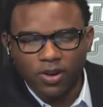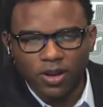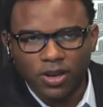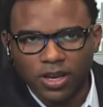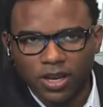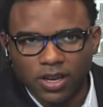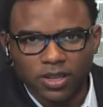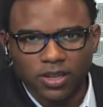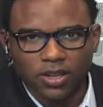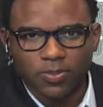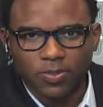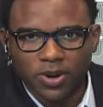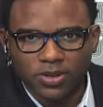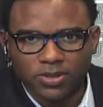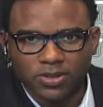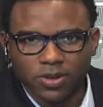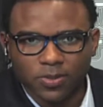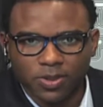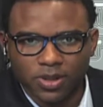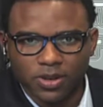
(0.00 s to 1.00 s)
in, in the
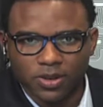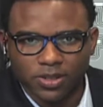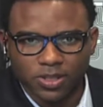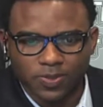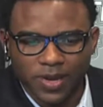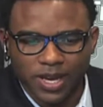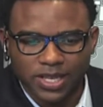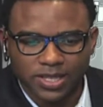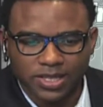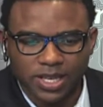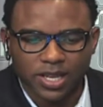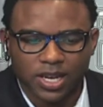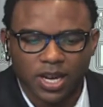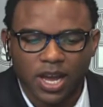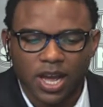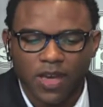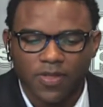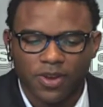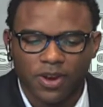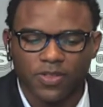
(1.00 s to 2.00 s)
personal political space, is that
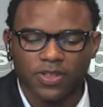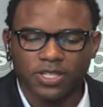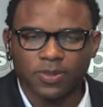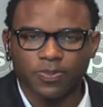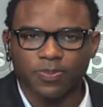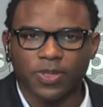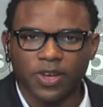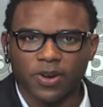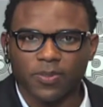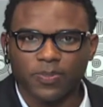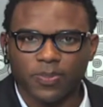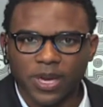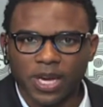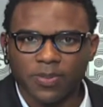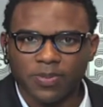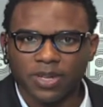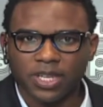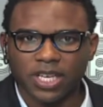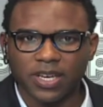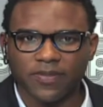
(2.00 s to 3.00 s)
they're this, they're big
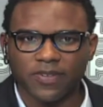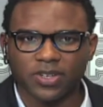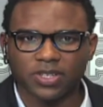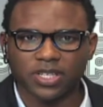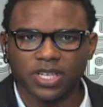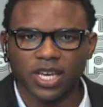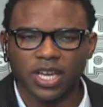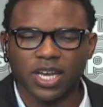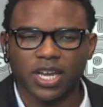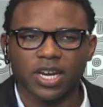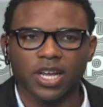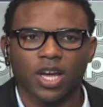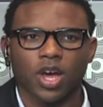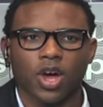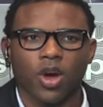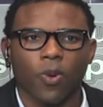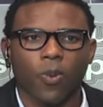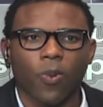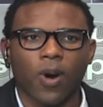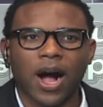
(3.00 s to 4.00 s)
believers in
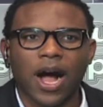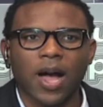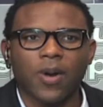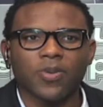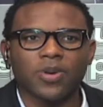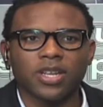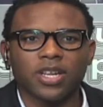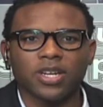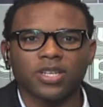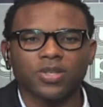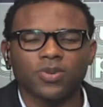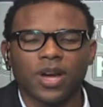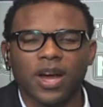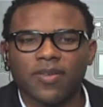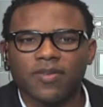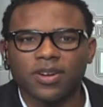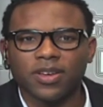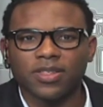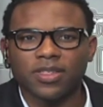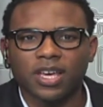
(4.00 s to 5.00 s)
why we need to do
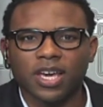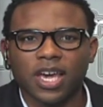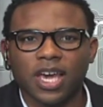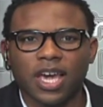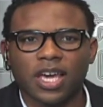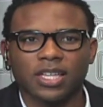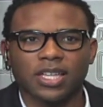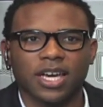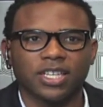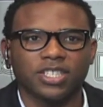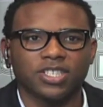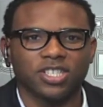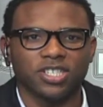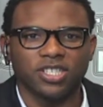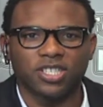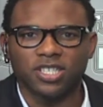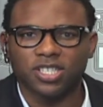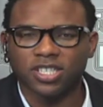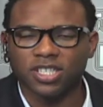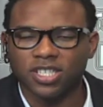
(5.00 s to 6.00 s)
everything, like
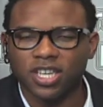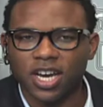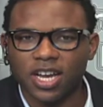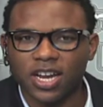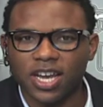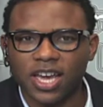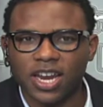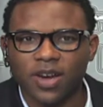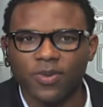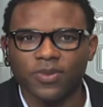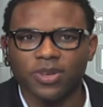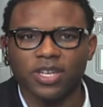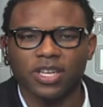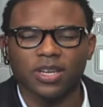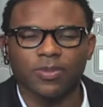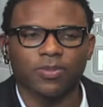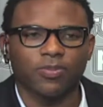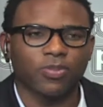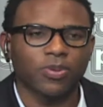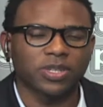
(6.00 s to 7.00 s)
Jesus had done it, and we need to
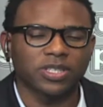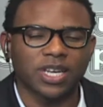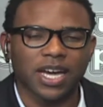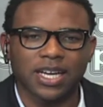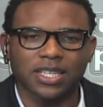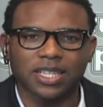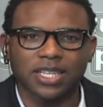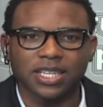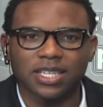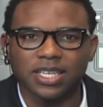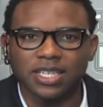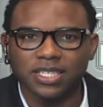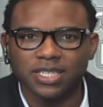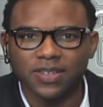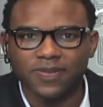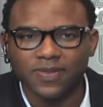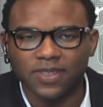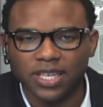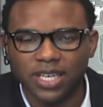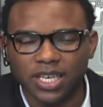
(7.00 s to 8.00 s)
protect the least
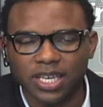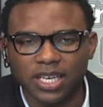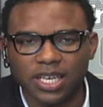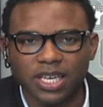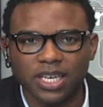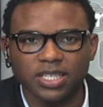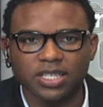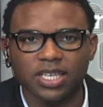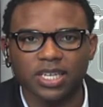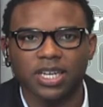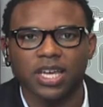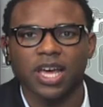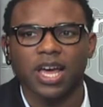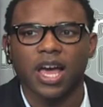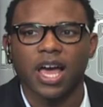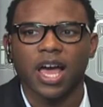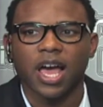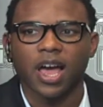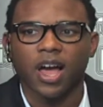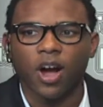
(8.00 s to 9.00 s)
of these and
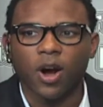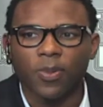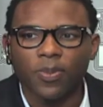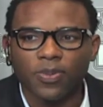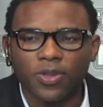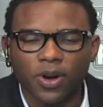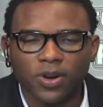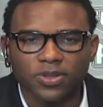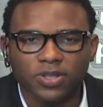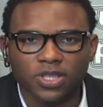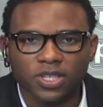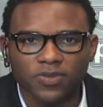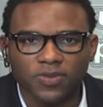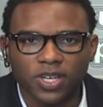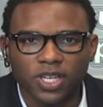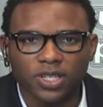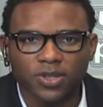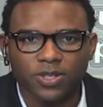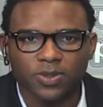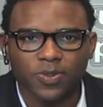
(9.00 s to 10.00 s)
help those
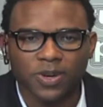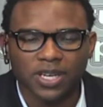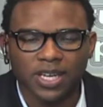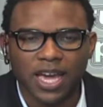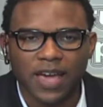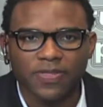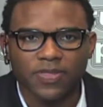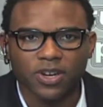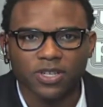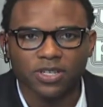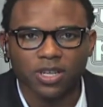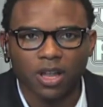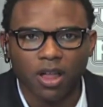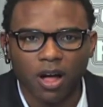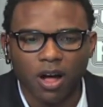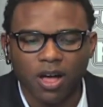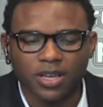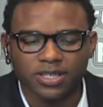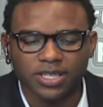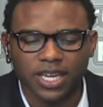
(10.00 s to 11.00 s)
individuals, but yet there's
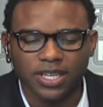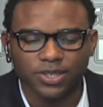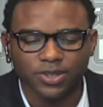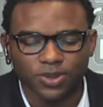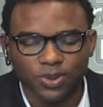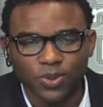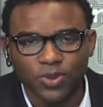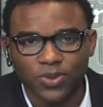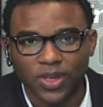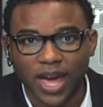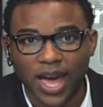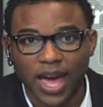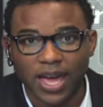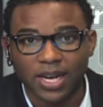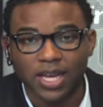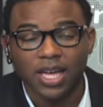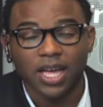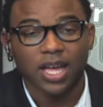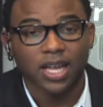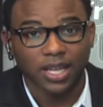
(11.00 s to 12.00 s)
laws that do that,
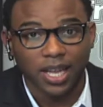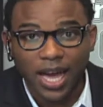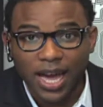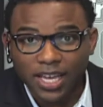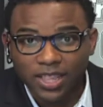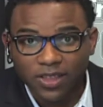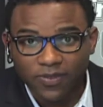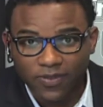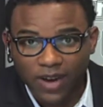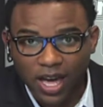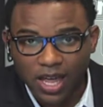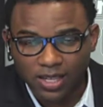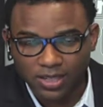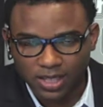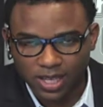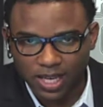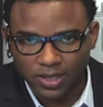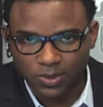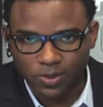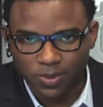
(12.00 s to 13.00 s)
like the Violence
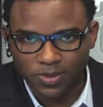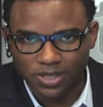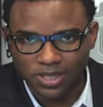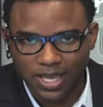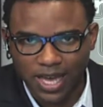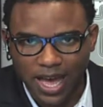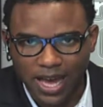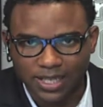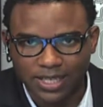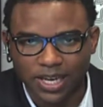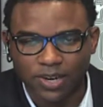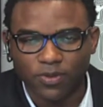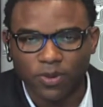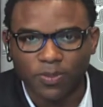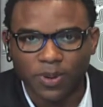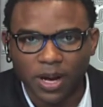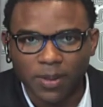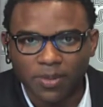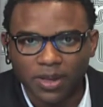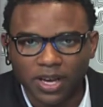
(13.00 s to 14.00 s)
Against Women's Act, and
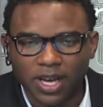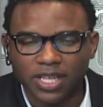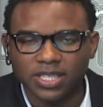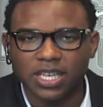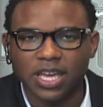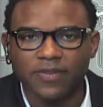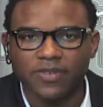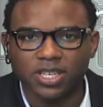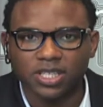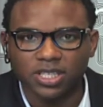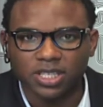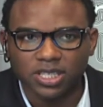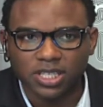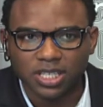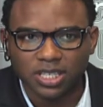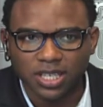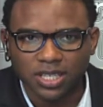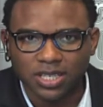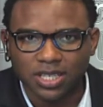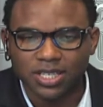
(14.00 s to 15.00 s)
Republicans have con
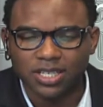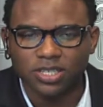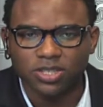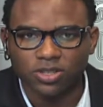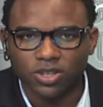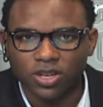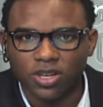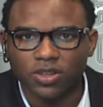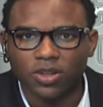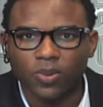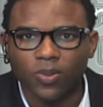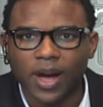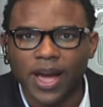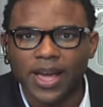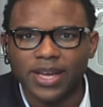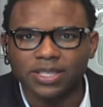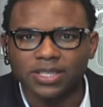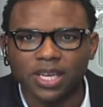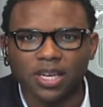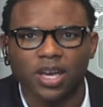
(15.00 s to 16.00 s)
consistently stood in the
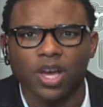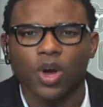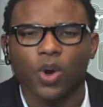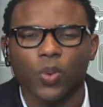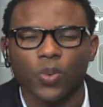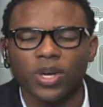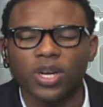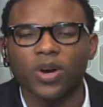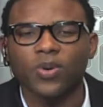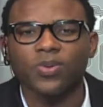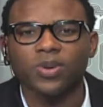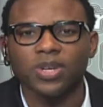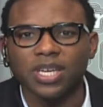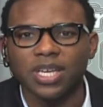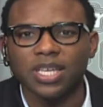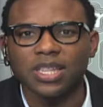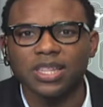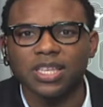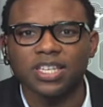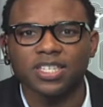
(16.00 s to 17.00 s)
way and said, we don't
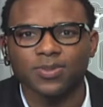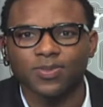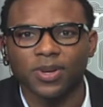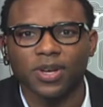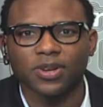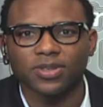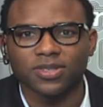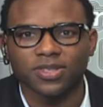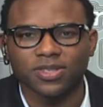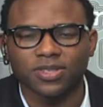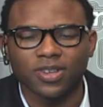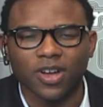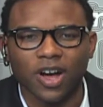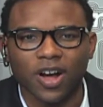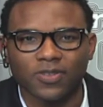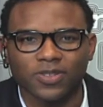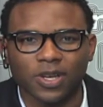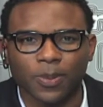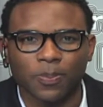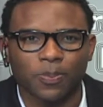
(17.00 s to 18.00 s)
need these bills to
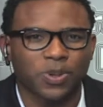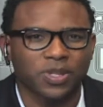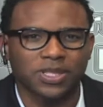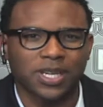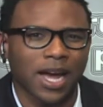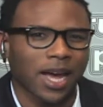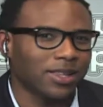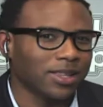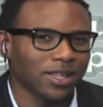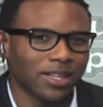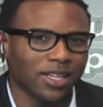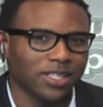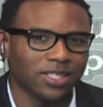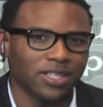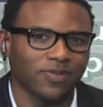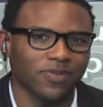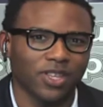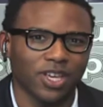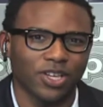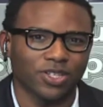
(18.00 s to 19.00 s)
solve, to protect the least
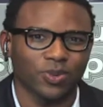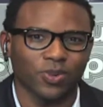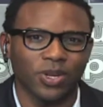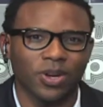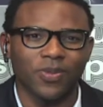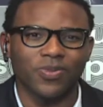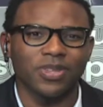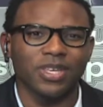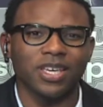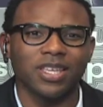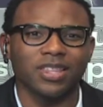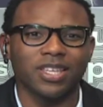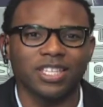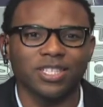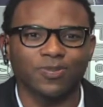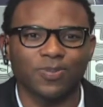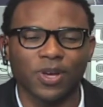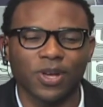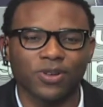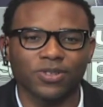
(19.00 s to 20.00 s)
of these, or we don't need
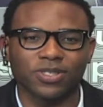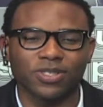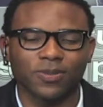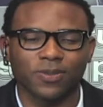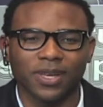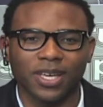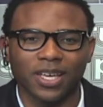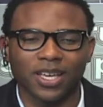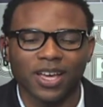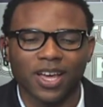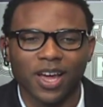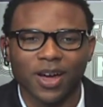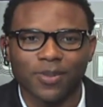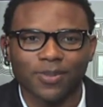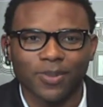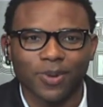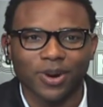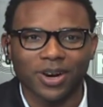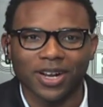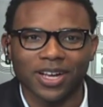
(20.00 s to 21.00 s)
these bills to be
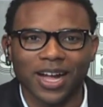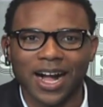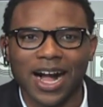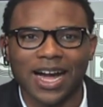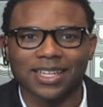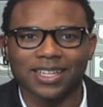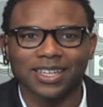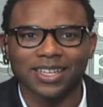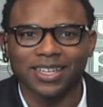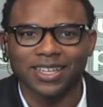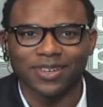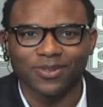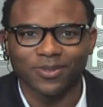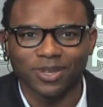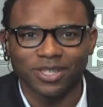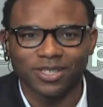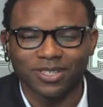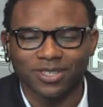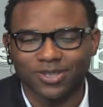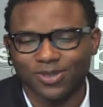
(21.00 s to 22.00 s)
more godly.
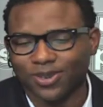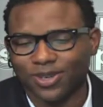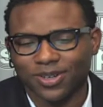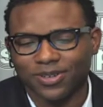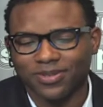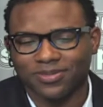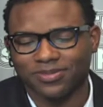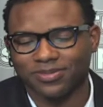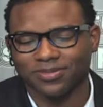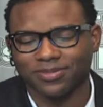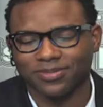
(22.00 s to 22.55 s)
We just sort of